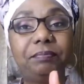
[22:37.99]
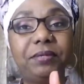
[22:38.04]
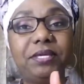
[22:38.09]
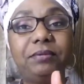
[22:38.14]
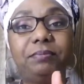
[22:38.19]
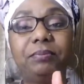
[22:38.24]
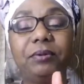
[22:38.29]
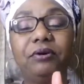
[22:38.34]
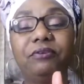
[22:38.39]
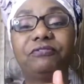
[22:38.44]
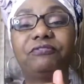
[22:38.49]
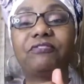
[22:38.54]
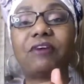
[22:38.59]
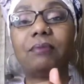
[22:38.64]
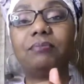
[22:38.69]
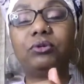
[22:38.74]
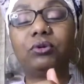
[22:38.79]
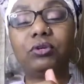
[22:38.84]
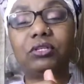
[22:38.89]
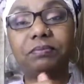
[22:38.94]
people
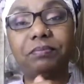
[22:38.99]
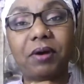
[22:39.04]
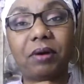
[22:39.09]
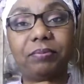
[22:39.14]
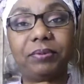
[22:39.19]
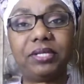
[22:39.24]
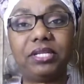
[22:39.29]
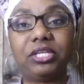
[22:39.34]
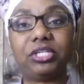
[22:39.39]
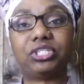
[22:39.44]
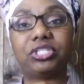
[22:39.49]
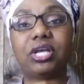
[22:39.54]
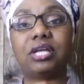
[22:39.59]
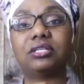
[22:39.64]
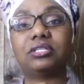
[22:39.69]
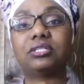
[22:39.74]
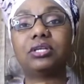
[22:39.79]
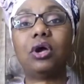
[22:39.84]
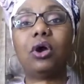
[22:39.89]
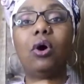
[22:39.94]
from those
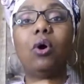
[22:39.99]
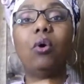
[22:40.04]
populations